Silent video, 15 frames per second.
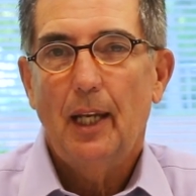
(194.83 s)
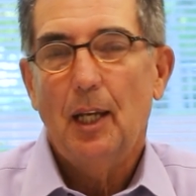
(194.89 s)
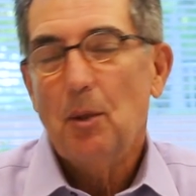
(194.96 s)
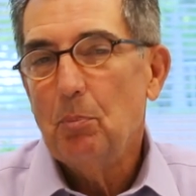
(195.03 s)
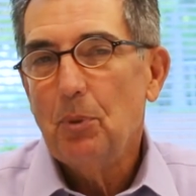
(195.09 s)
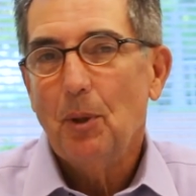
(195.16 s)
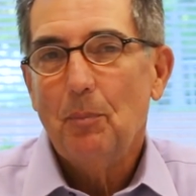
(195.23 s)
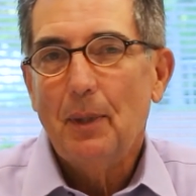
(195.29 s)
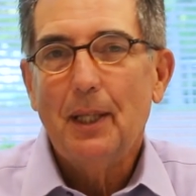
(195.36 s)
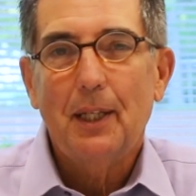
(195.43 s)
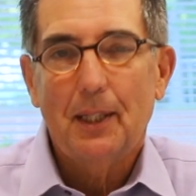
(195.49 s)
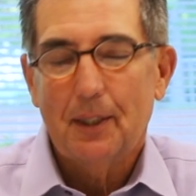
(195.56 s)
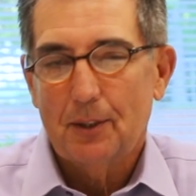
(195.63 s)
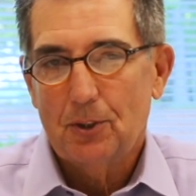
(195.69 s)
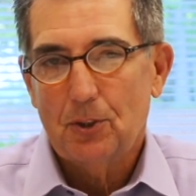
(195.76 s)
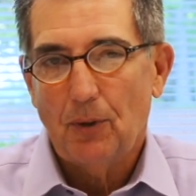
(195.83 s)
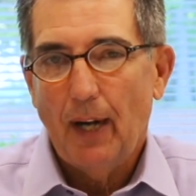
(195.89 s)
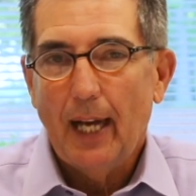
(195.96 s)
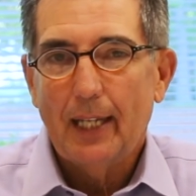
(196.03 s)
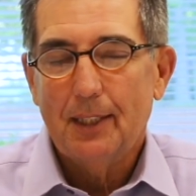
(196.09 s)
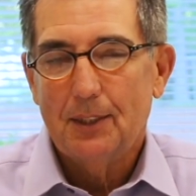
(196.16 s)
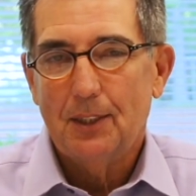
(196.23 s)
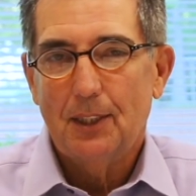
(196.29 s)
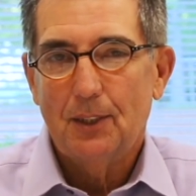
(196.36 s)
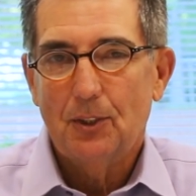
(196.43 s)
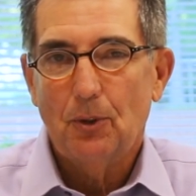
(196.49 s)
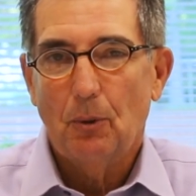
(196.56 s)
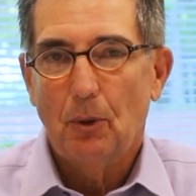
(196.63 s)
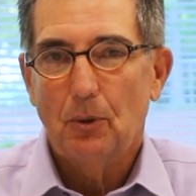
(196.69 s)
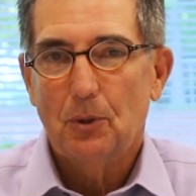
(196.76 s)
implementing a strategy,
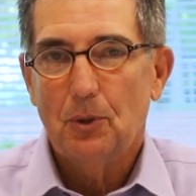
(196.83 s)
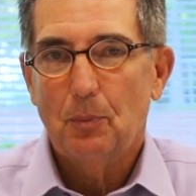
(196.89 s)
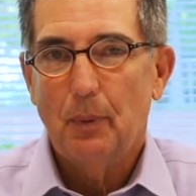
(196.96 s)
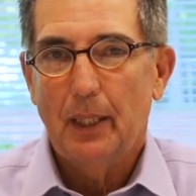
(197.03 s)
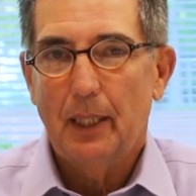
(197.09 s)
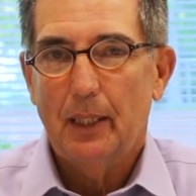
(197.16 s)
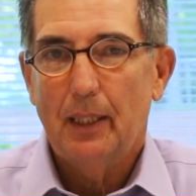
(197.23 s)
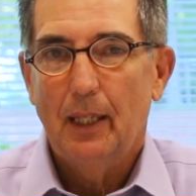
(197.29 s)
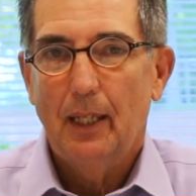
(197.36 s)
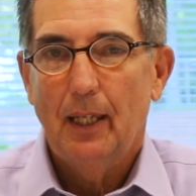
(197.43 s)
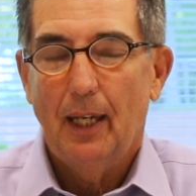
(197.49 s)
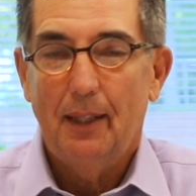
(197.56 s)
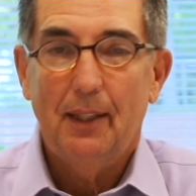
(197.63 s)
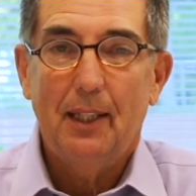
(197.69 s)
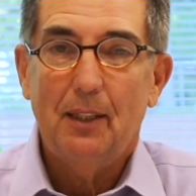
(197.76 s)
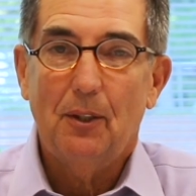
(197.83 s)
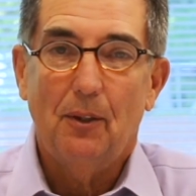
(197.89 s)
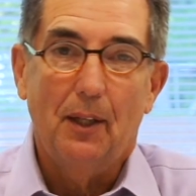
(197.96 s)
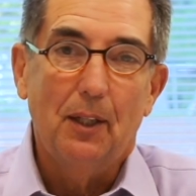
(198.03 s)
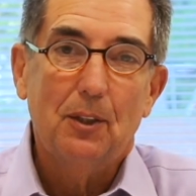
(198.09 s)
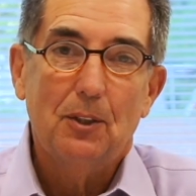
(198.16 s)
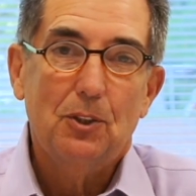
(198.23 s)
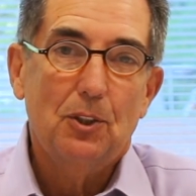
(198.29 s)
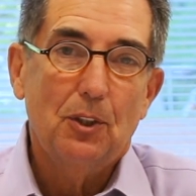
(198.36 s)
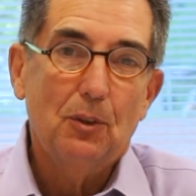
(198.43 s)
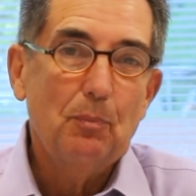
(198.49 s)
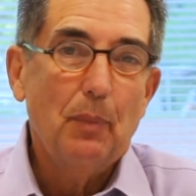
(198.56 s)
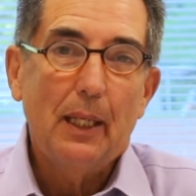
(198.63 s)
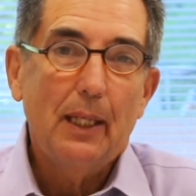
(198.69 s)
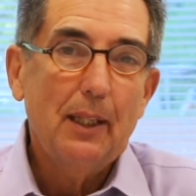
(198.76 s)
so to speak. I think Claire's
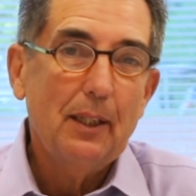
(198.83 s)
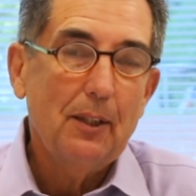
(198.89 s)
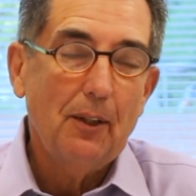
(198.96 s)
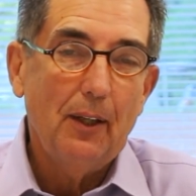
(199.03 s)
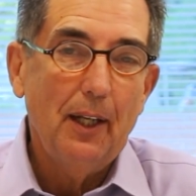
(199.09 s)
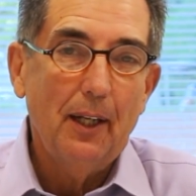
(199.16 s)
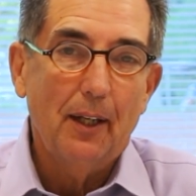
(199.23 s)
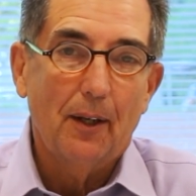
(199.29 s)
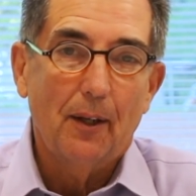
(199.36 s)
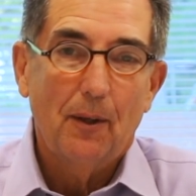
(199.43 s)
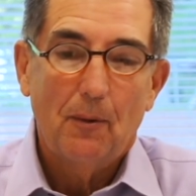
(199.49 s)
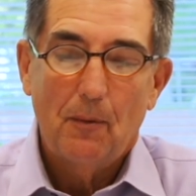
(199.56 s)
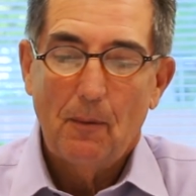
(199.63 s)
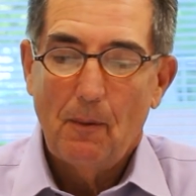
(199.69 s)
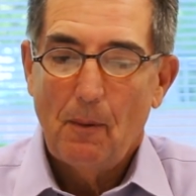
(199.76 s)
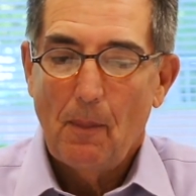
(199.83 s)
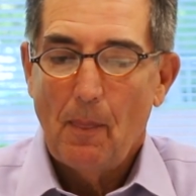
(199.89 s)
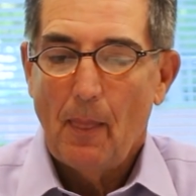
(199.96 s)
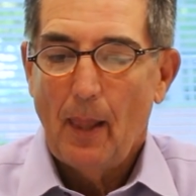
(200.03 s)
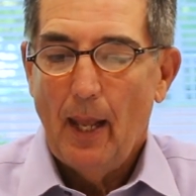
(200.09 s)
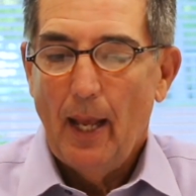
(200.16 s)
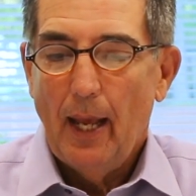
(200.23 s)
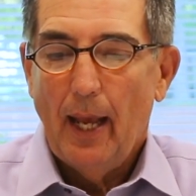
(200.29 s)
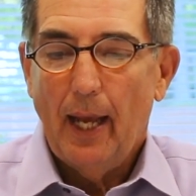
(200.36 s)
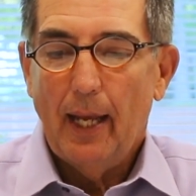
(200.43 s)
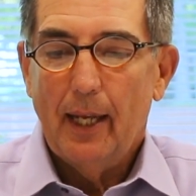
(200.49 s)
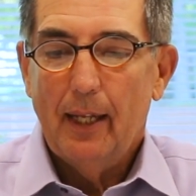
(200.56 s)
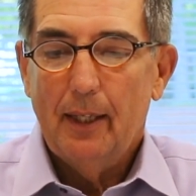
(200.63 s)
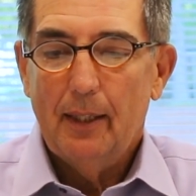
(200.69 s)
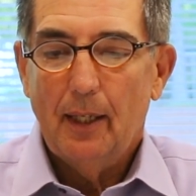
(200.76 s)
just being Claire,
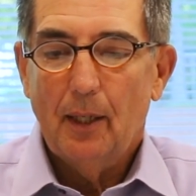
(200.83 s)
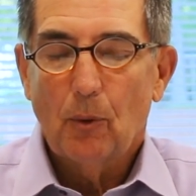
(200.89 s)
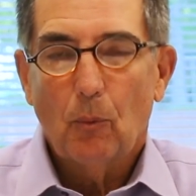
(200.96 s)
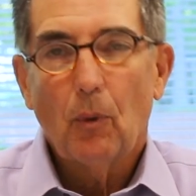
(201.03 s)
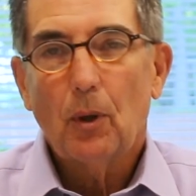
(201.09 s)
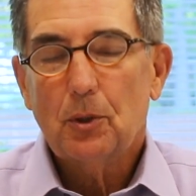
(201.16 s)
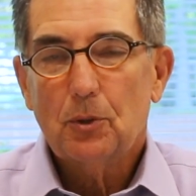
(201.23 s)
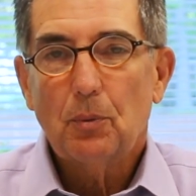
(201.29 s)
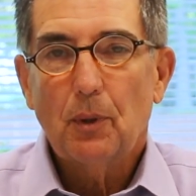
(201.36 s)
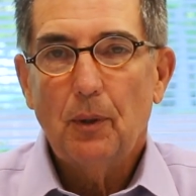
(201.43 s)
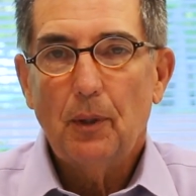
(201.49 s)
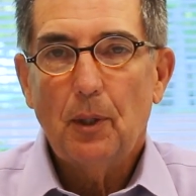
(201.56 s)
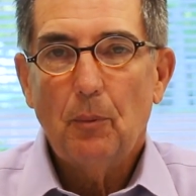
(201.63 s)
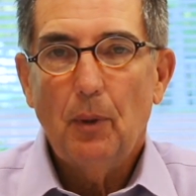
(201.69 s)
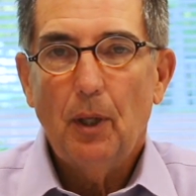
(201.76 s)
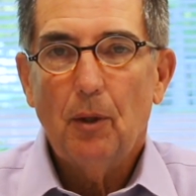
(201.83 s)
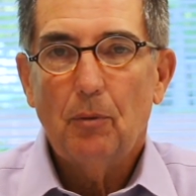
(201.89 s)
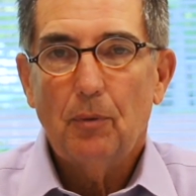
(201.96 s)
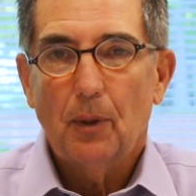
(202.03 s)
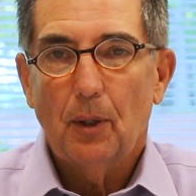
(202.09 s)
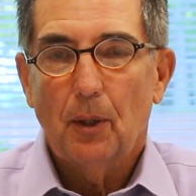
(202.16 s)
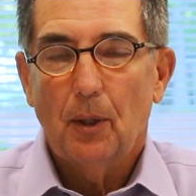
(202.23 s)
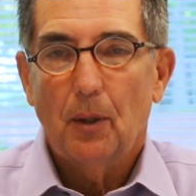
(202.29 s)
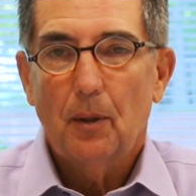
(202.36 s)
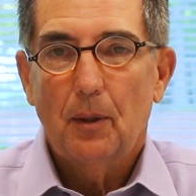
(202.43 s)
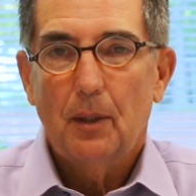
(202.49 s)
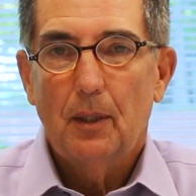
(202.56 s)
and it works really well for her.